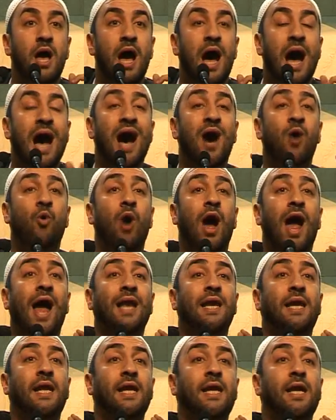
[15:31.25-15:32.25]
how
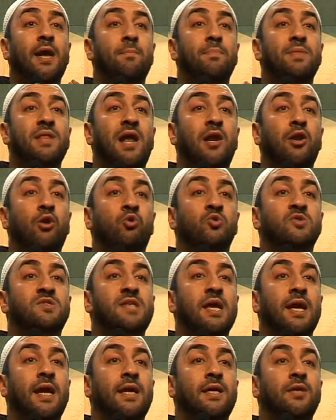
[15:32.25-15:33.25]
Ali ibn
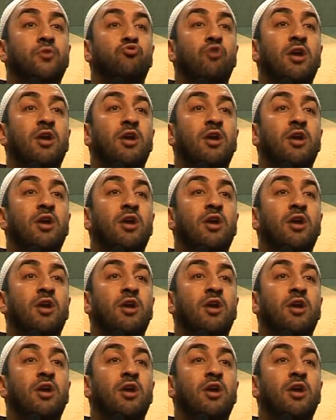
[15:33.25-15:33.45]
al-Hussein